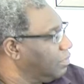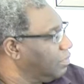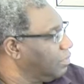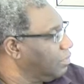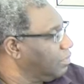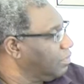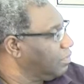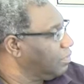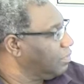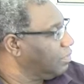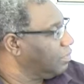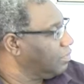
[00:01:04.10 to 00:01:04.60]

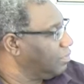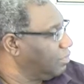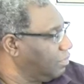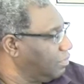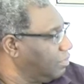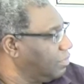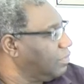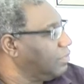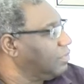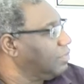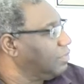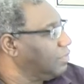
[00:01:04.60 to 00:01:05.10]

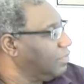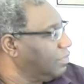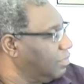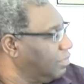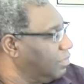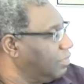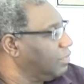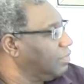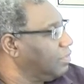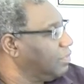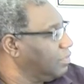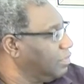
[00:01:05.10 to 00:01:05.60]

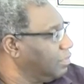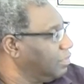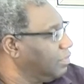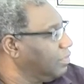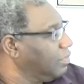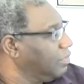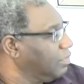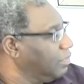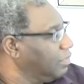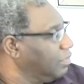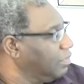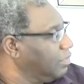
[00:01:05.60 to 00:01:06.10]

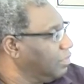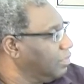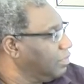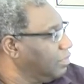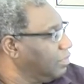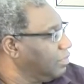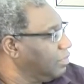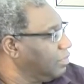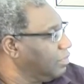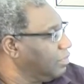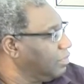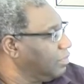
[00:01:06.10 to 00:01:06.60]

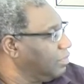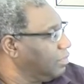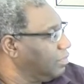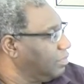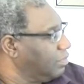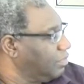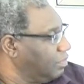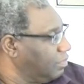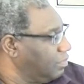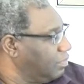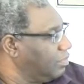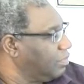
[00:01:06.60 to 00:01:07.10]

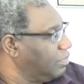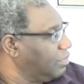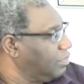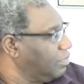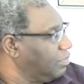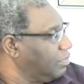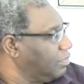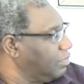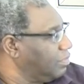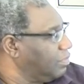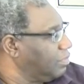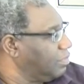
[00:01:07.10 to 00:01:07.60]

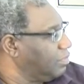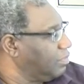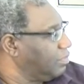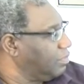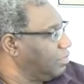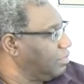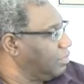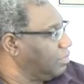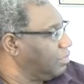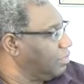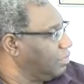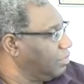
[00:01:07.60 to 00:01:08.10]

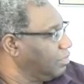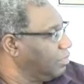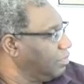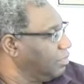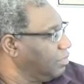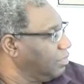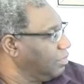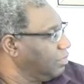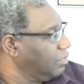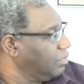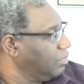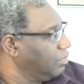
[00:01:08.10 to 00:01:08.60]

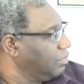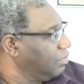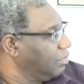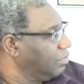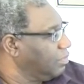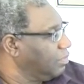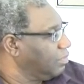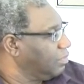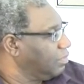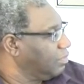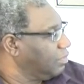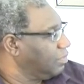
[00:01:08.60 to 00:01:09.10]

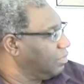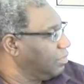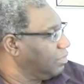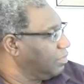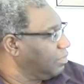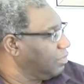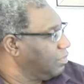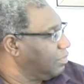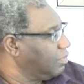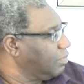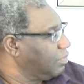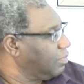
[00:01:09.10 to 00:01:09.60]

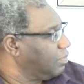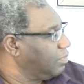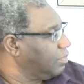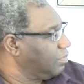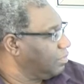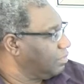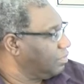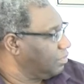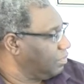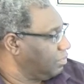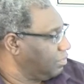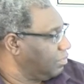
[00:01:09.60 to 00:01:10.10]

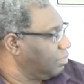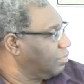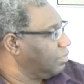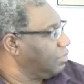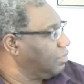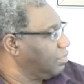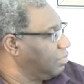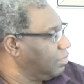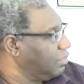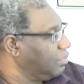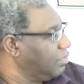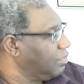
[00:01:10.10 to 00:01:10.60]

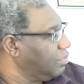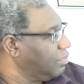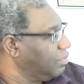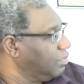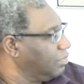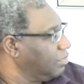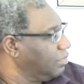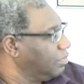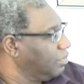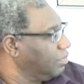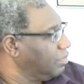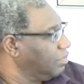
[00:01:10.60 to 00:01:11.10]
[no speech]